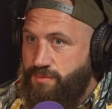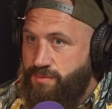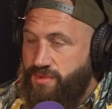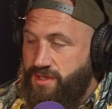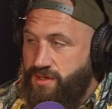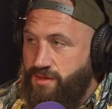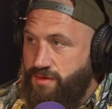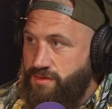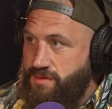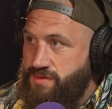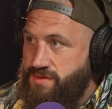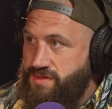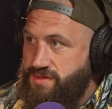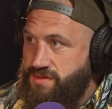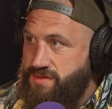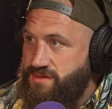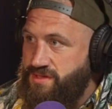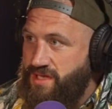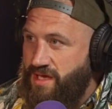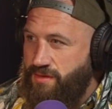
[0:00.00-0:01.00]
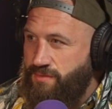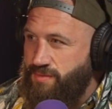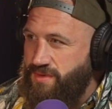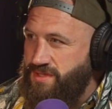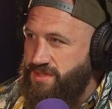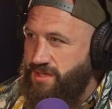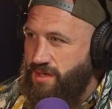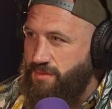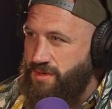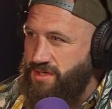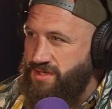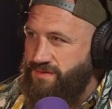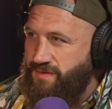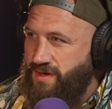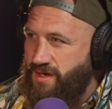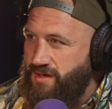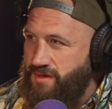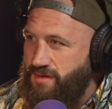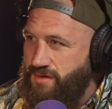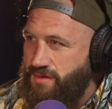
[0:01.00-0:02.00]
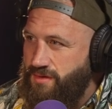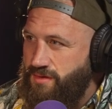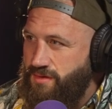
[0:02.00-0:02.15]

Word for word: because that would be so much fun.